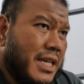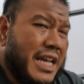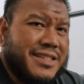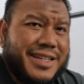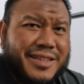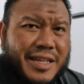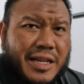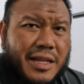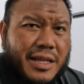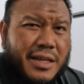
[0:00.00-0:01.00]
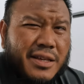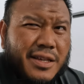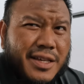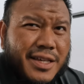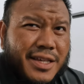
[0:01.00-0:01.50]
aesthetically
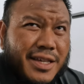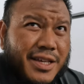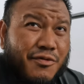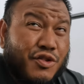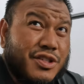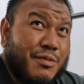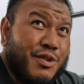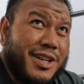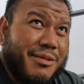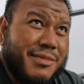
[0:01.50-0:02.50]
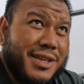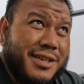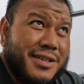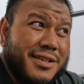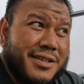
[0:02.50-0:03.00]
for someone like me